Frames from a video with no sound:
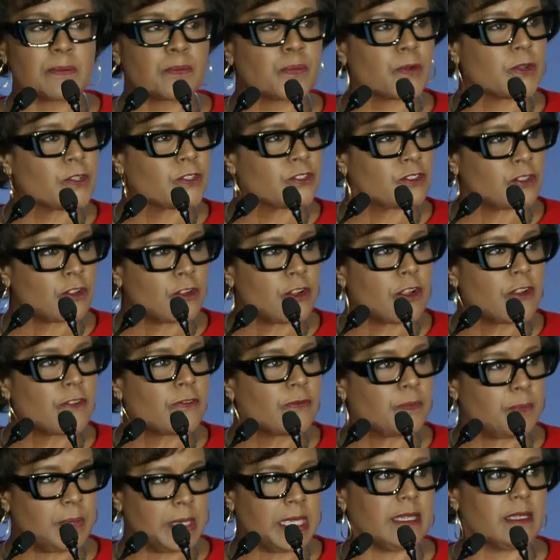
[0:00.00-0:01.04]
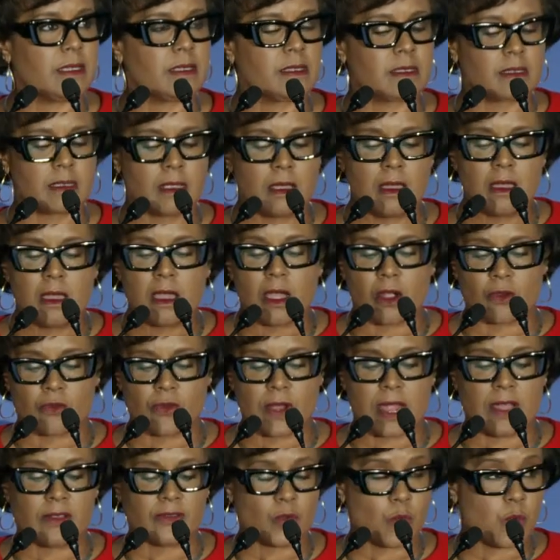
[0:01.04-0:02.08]
and preserve peace
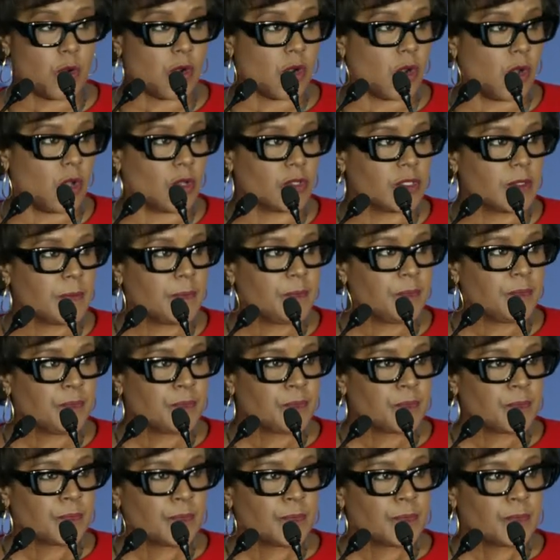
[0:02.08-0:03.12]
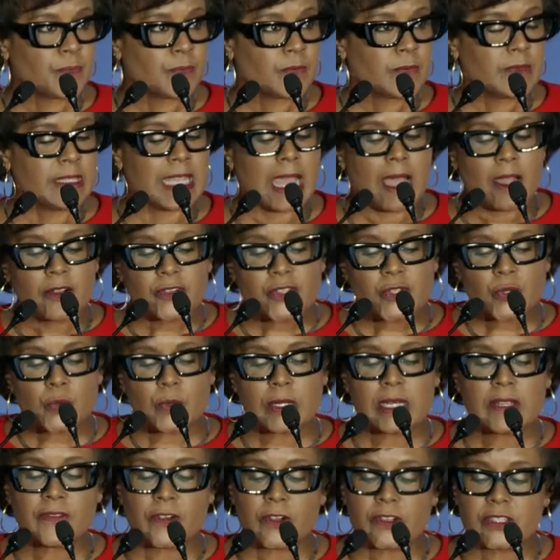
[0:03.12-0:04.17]
around the world. Now, our
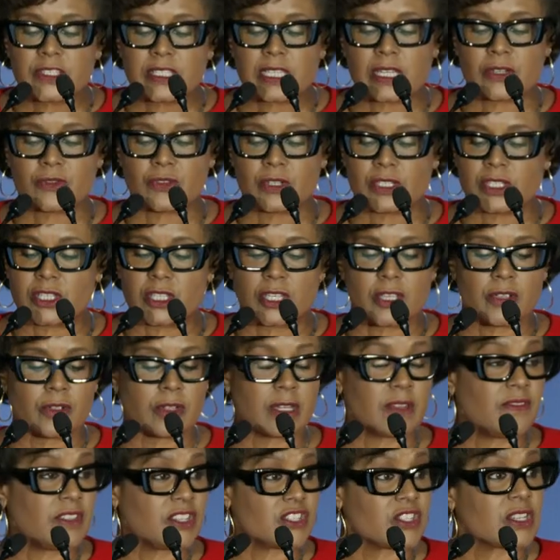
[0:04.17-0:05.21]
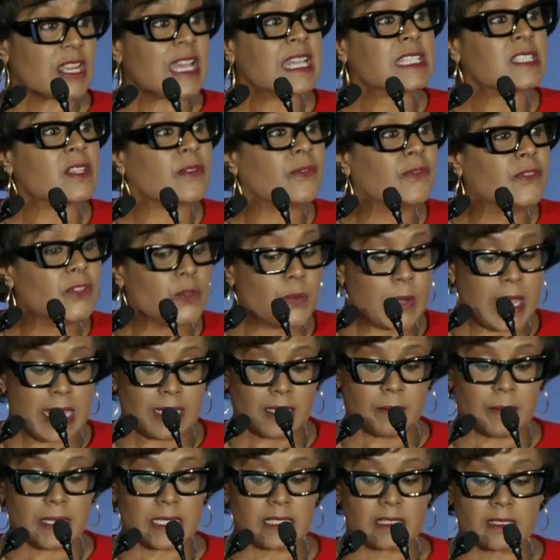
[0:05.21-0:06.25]
21st century security vision has a few
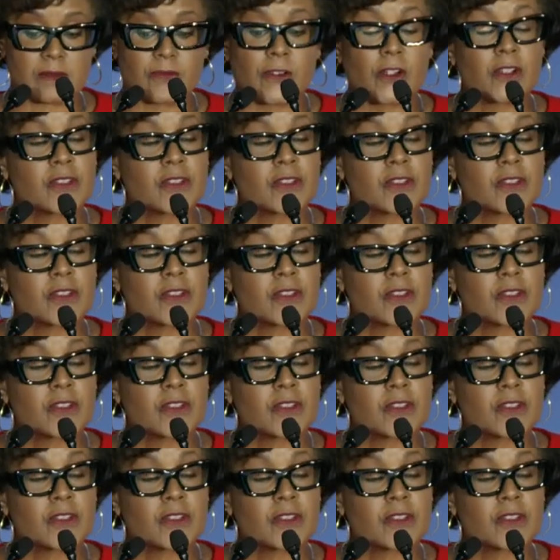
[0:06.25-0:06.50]
elements.